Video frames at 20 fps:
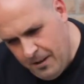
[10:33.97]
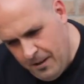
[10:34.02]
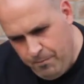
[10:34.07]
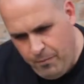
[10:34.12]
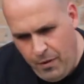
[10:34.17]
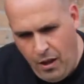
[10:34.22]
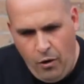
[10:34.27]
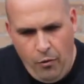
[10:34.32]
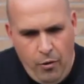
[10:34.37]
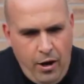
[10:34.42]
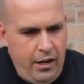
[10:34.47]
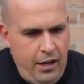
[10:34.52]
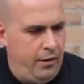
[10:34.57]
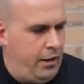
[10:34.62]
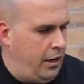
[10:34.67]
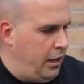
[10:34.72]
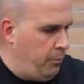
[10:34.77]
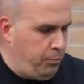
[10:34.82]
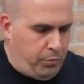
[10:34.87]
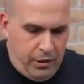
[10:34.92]
All right, I'm
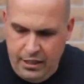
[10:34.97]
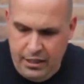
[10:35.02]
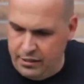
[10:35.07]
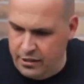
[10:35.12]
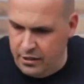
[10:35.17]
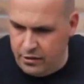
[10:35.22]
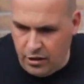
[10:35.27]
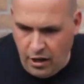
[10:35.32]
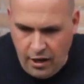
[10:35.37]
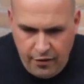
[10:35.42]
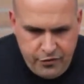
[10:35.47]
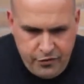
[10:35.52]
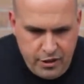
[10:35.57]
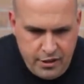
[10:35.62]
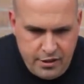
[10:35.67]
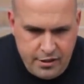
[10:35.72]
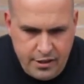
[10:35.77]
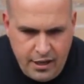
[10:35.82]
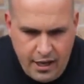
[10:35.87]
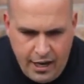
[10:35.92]
going to place this off to the
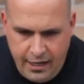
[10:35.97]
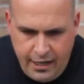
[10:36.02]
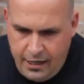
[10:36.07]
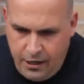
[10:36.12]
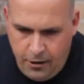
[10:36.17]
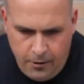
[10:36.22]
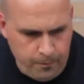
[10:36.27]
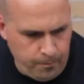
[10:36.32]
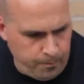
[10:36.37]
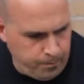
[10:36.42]
side here.